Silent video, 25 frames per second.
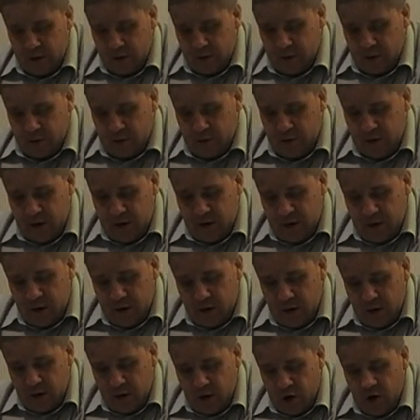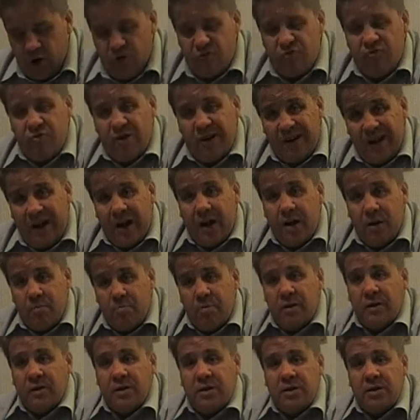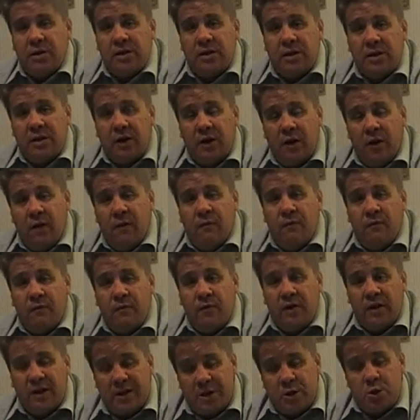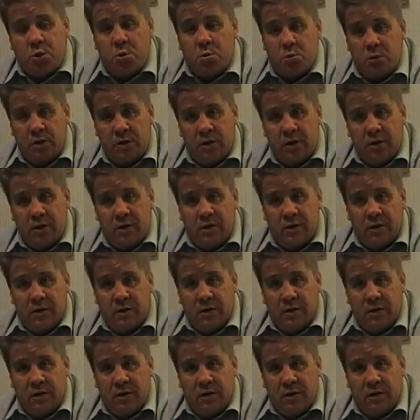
the unreliability of the history